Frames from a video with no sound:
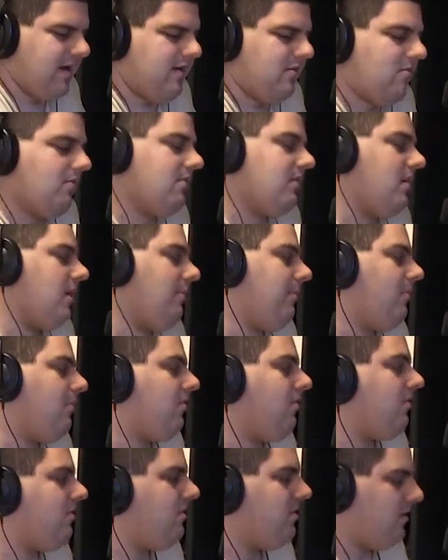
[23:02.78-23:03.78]
I know a
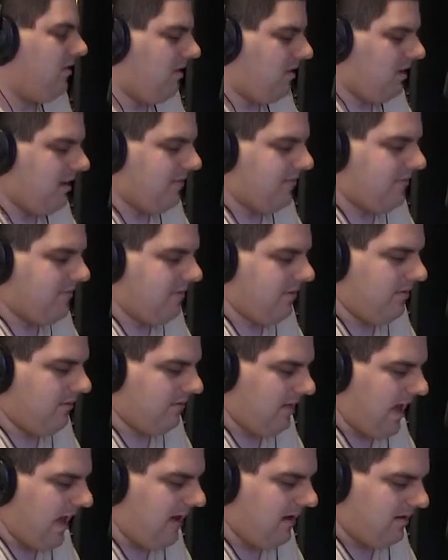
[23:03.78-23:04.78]
couple a,
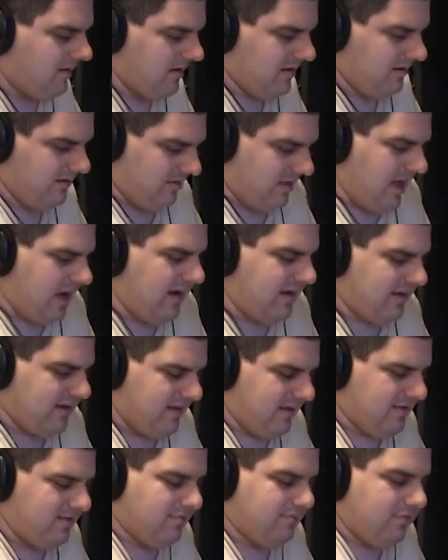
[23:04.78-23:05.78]
a lot of a lot of
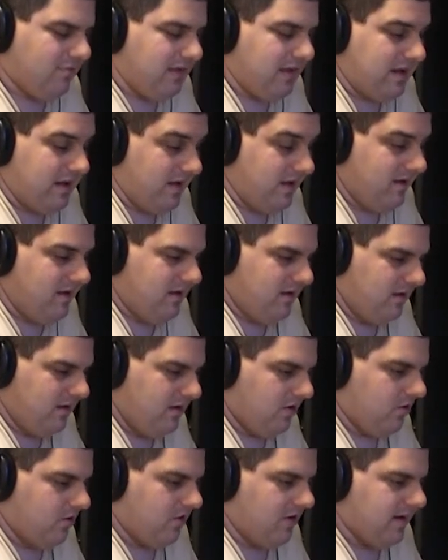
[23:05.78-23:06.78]
kids play
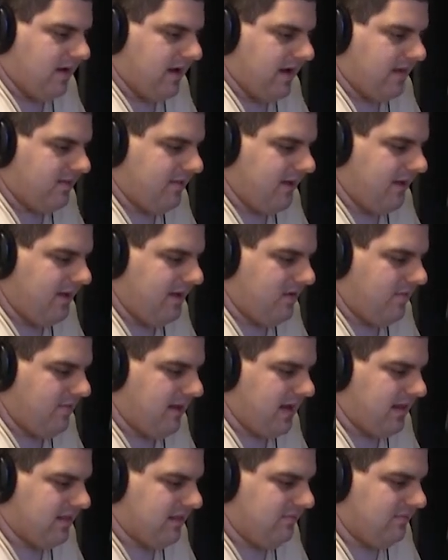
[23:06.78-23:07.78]
organized AAU
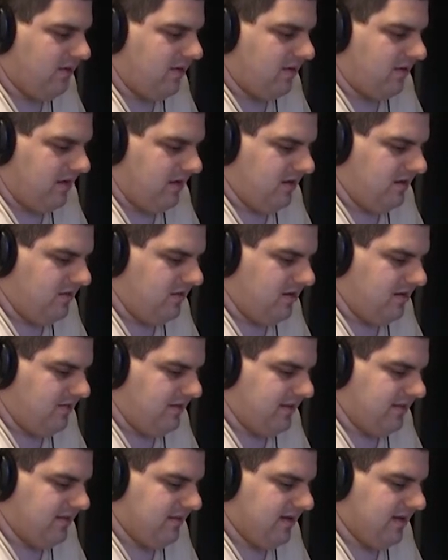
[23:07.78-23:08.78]
basketball. You know what I
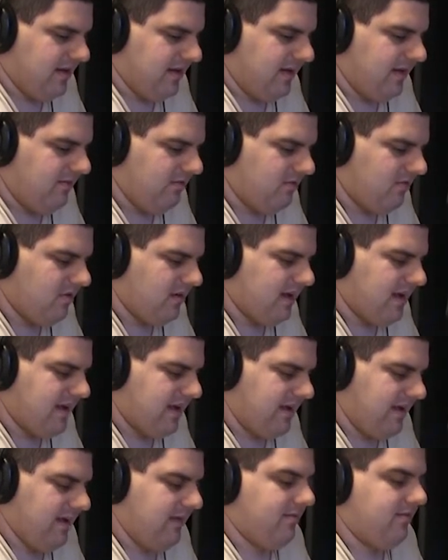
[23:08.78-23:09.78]
mean? Like you look
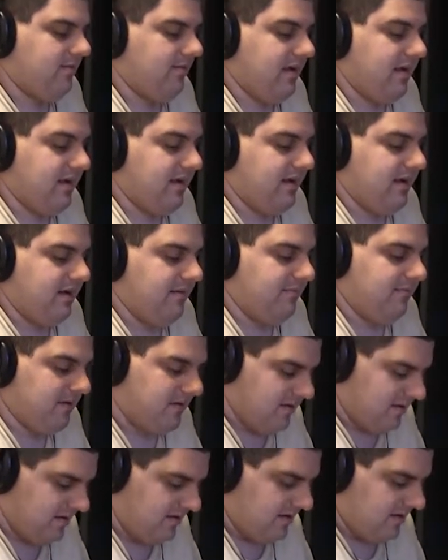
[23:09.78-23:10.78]
at kids like um
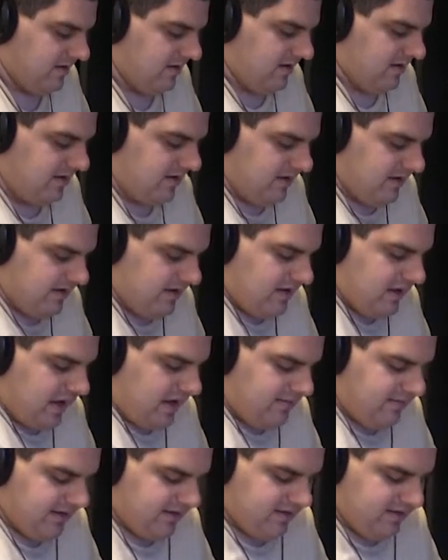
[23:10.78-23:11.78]

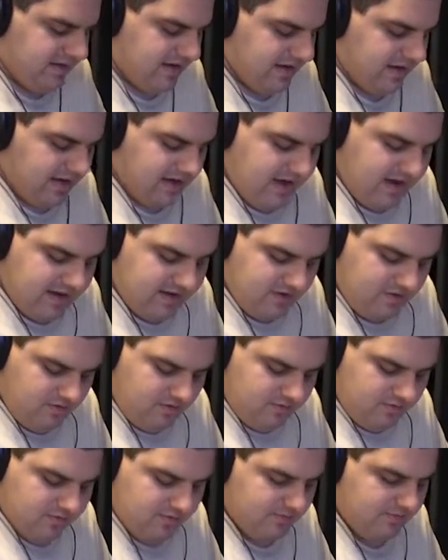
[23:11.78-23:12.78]
I mean like I
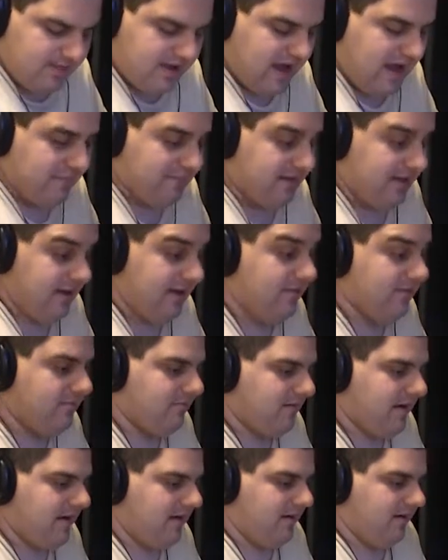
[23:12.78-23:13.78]
know there's some top kids
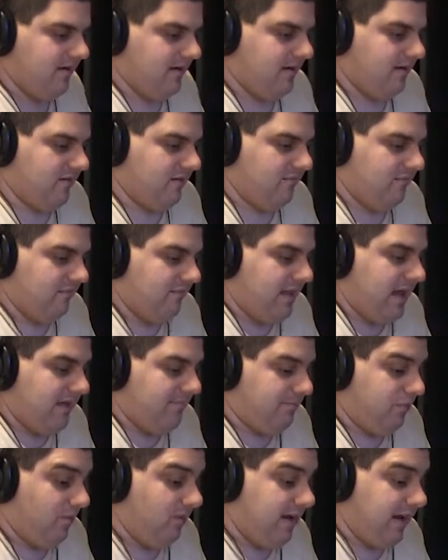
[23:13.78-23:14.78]
around here
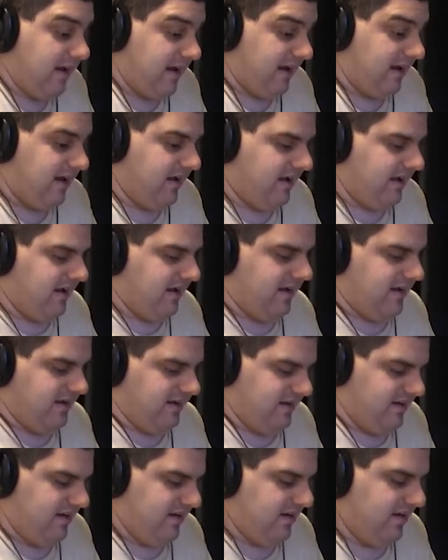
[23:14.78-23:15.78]
that play it
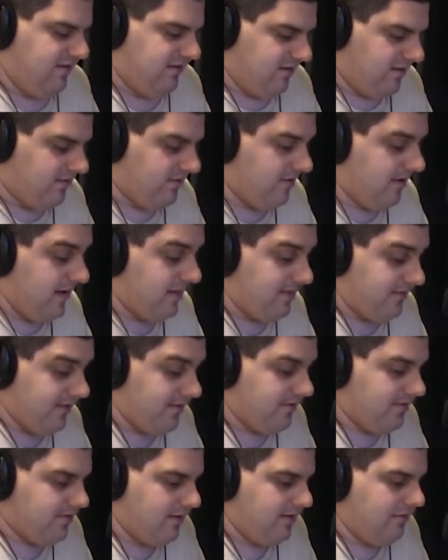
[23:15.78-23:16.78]
and to get
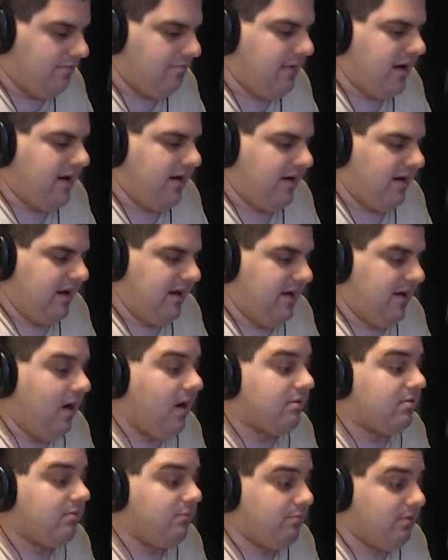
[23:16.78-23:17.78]
themselves better. It
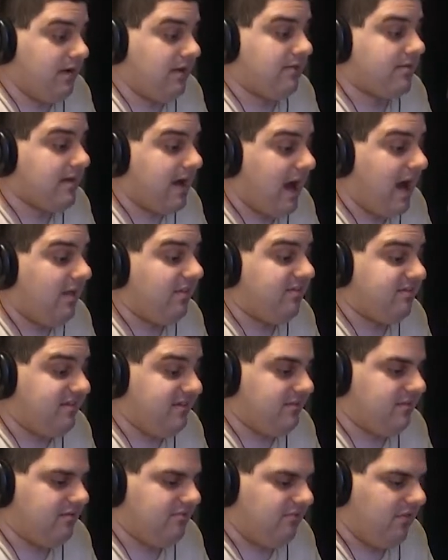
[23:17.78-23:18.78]
also brings
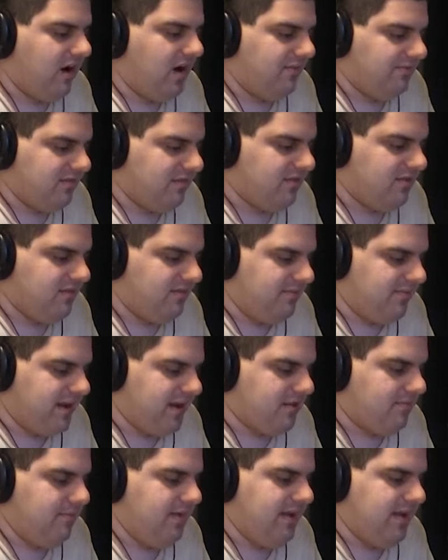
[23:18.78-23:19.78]
colleges involved into the
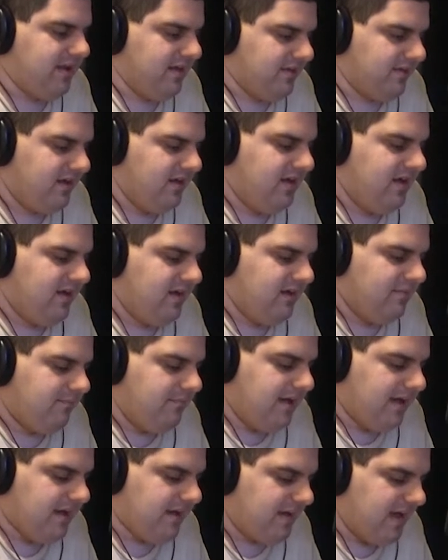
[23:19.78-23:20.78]
mix because
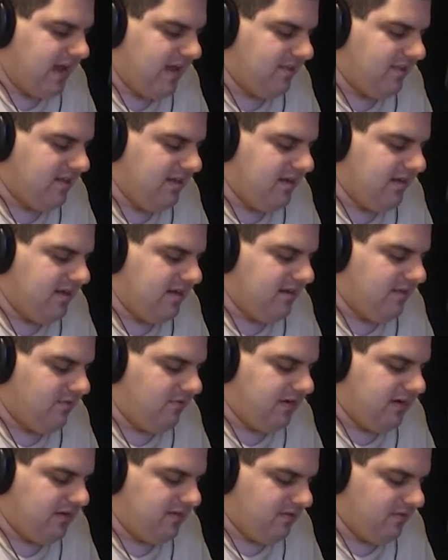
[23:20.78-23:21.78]
because I think, you know,
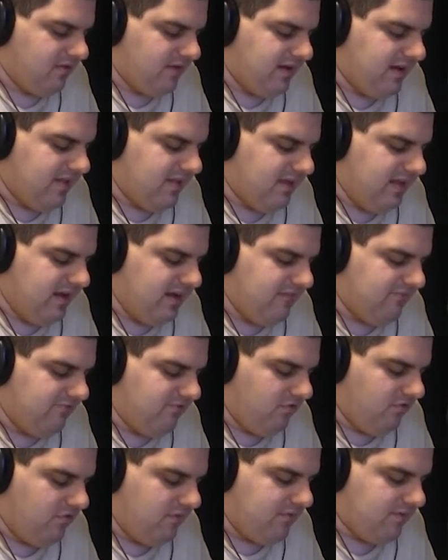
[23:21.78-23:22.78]
when you look at the
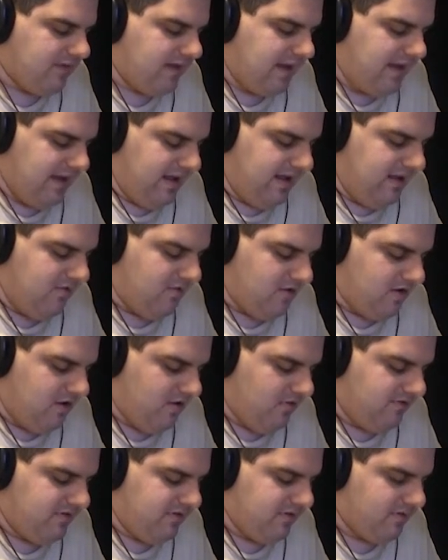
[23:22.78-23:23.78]
influence the AU
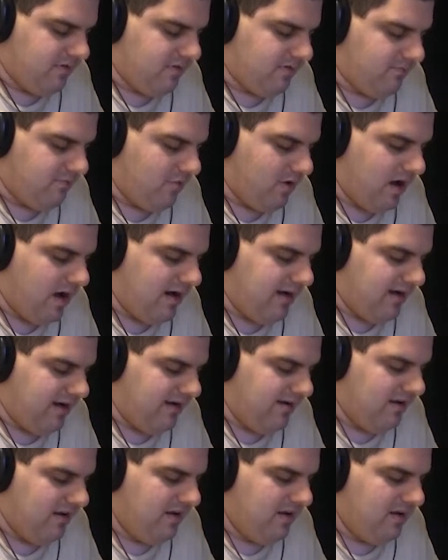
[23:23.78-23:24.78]
coaches has brought
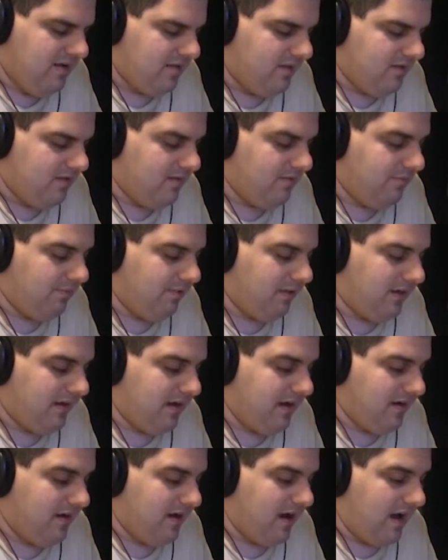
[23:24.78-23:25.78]
in to the
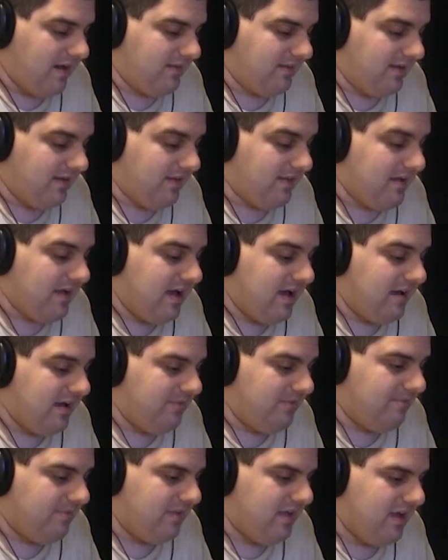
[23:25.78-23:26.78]
player, I think that
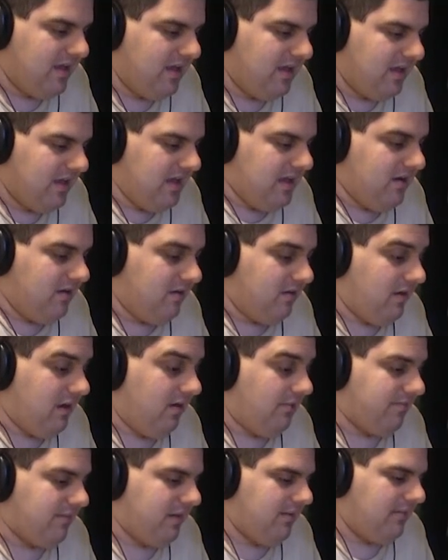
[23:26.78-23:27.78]
um it'll
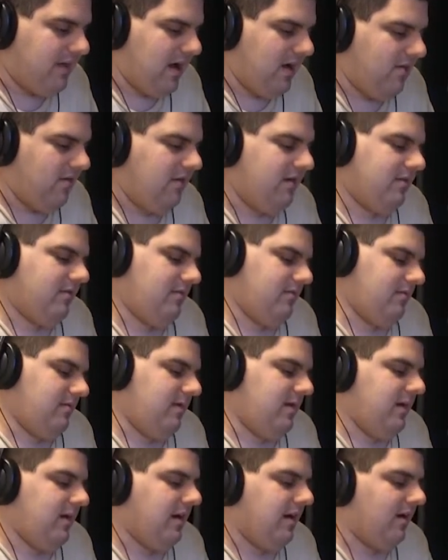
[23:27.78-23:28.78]
help them out
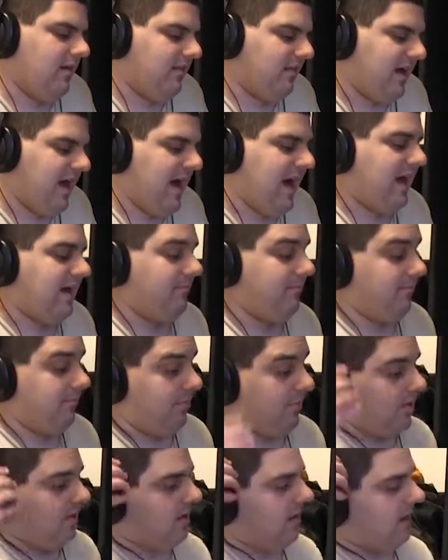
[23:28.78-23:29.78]
a lot,
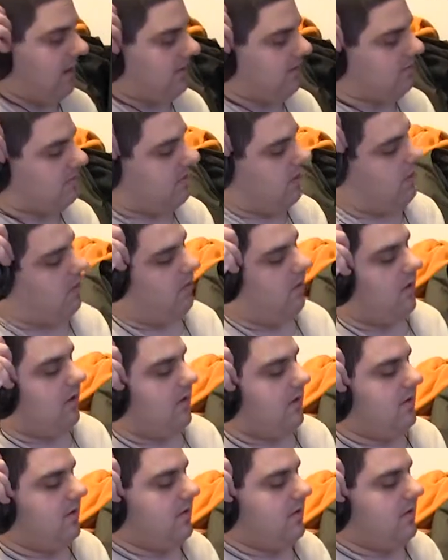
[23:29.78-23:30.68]
but also